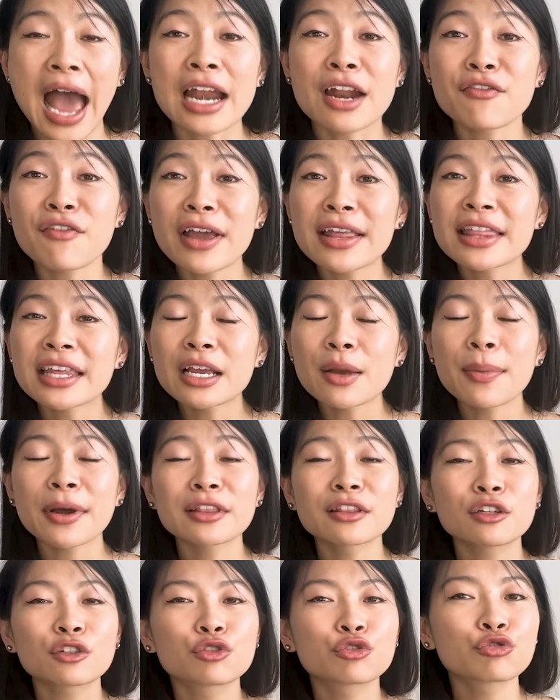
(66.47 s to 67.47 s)
And if I think
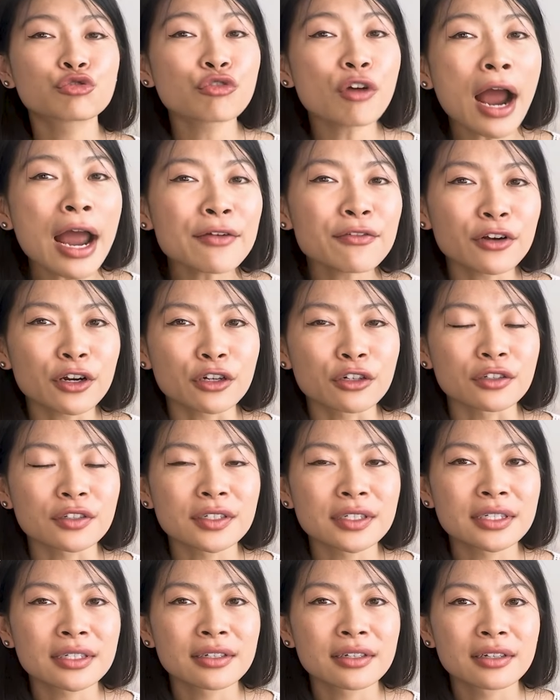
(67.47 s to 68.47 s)
about the
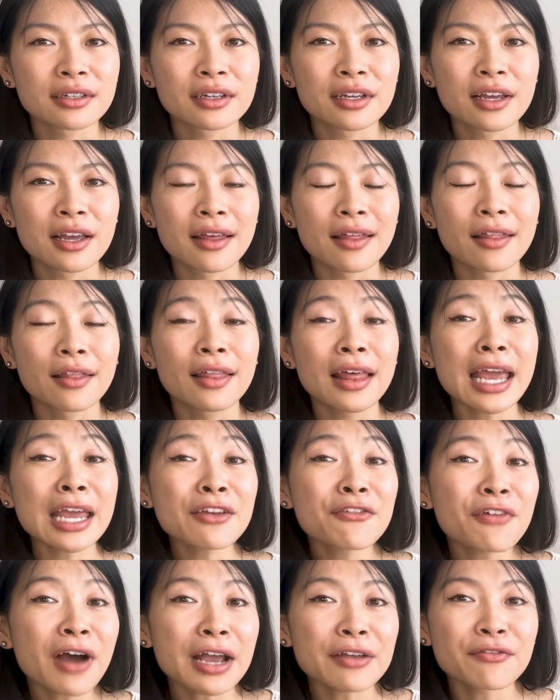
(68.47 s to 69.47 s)
drivers,
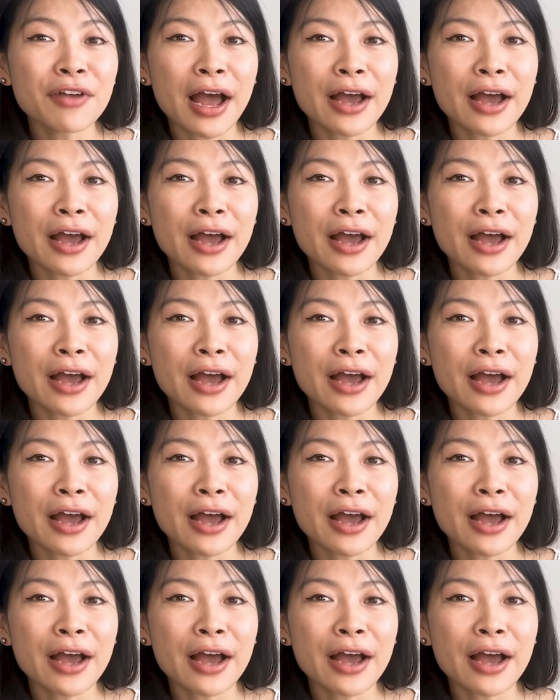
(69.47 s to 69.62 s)
they find